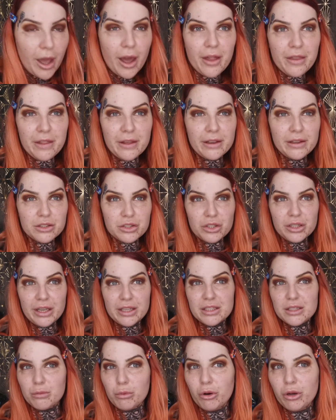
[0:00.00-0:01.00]
I think it's going to
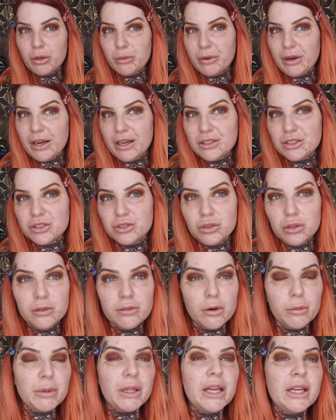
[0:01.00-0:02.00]
get to a point where I just
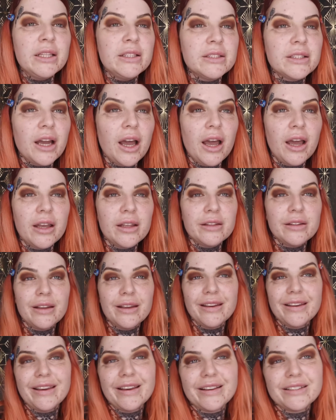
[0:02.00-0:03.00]
overblend and
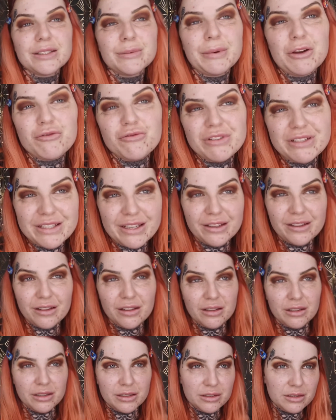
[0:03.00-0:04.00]
it gets a bit
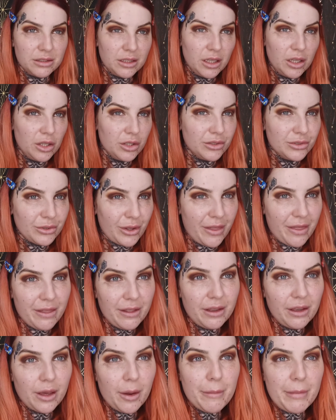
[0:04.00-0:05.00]
ridiculous. So I
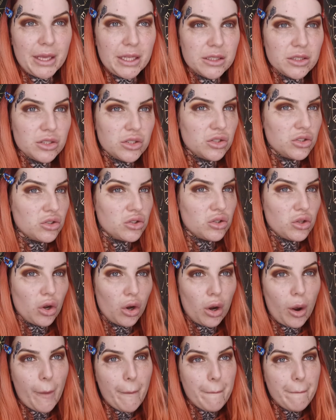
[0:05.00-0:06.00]
think I might stop.